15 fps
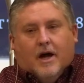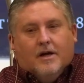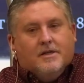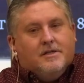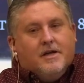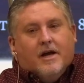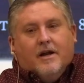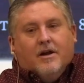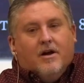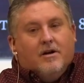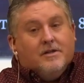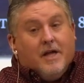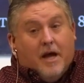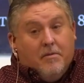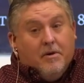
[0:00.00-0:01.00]
God decided a
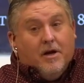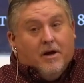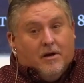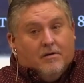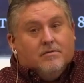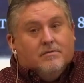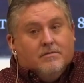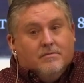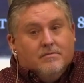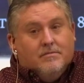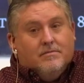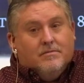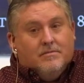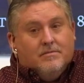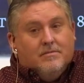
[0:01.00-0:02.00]
long time ago
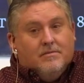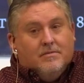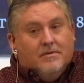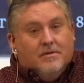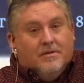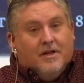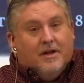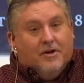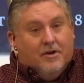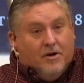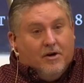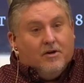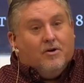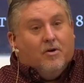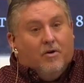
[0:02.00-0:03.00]
that
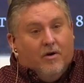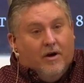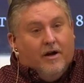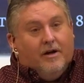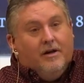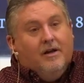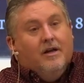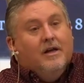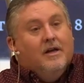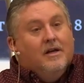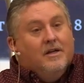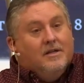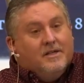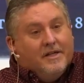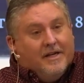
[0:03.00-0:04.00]
you're going
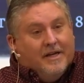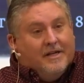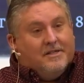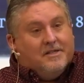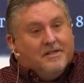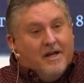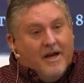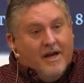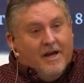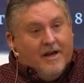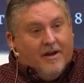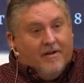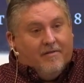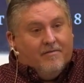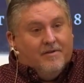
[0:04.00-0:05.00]
to get
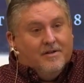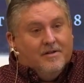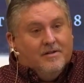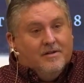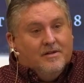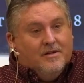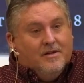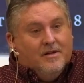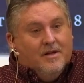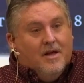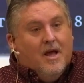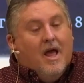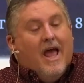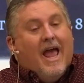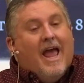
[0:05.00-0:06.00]
saved.
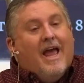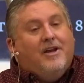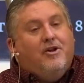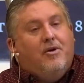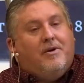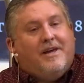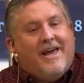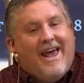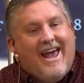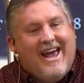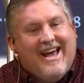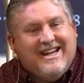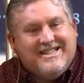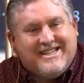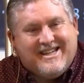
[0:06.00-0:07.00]
And you
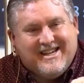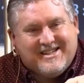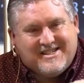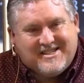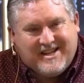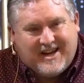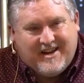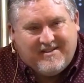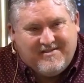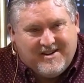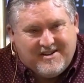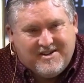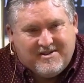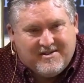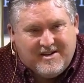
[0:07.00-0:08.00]
can't get saved
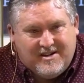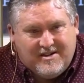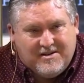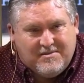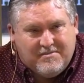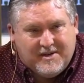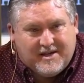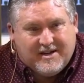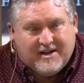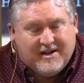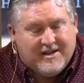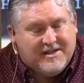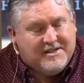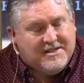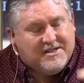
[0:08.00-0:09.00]
on your own
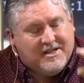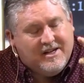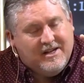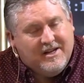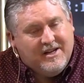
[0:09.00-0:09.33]
because